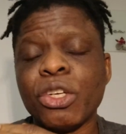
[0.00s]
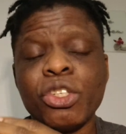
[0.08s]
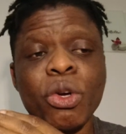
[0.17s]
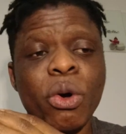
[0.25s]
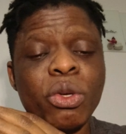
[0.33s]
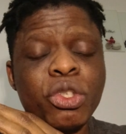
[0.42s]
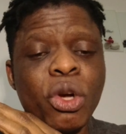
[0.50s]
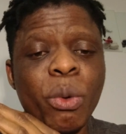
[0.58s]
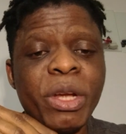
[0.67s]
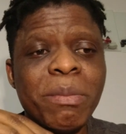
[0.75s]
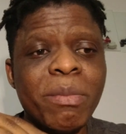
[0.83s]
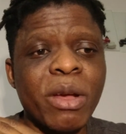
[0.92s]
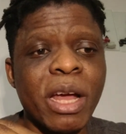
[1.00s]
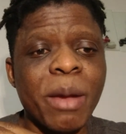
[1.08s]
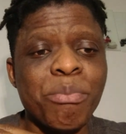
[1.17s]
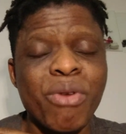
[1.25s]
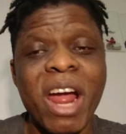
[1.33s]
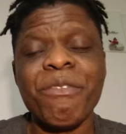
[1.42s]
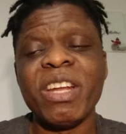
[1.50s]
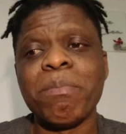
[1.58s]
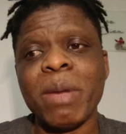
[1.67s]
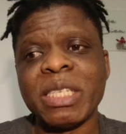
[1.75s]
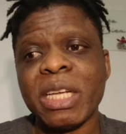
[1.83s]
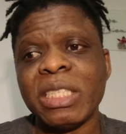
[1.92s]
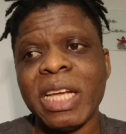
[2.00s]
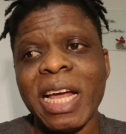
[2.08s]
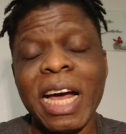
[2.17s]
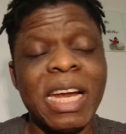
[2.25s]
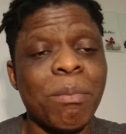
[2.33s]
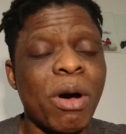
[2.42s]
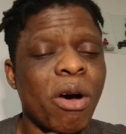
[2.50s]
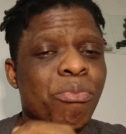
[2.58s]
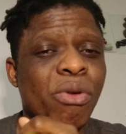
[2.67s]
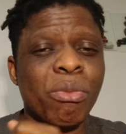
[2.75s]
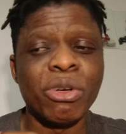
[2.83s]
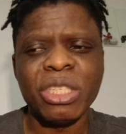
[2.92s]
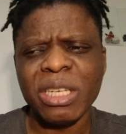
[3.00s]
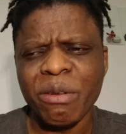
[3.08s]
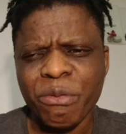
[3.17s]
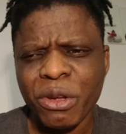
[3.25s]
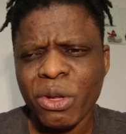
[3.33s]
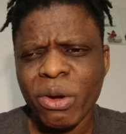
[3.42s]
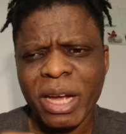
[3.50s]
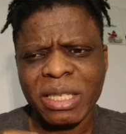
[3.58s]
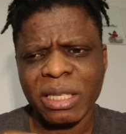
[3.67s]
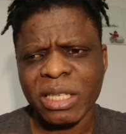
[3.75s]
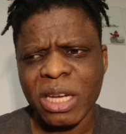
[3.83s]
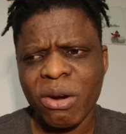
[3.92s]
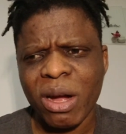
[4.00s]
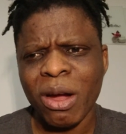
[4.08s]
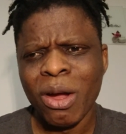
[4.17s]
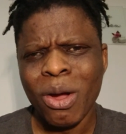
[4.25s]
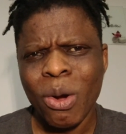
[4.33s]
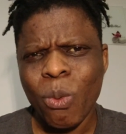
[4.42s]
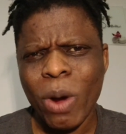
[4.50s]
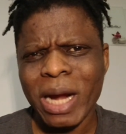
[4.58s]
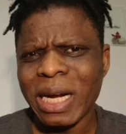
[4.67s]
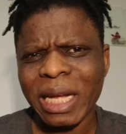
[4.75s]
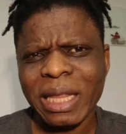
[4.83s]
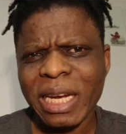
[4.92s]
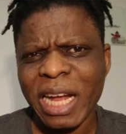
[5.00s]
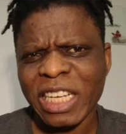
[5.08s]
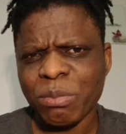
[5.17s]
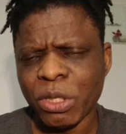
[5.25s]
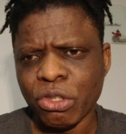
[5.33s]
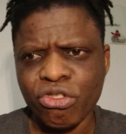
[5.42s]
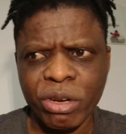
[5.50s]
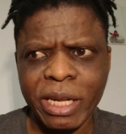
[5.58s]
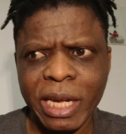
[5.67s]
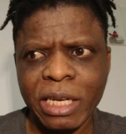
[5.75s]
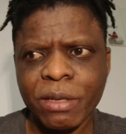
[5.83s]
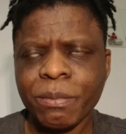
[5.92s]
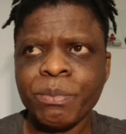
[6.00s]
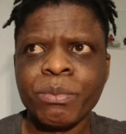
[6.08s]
showing a private message they had about promoting a video, etc., where nothing has been triggered.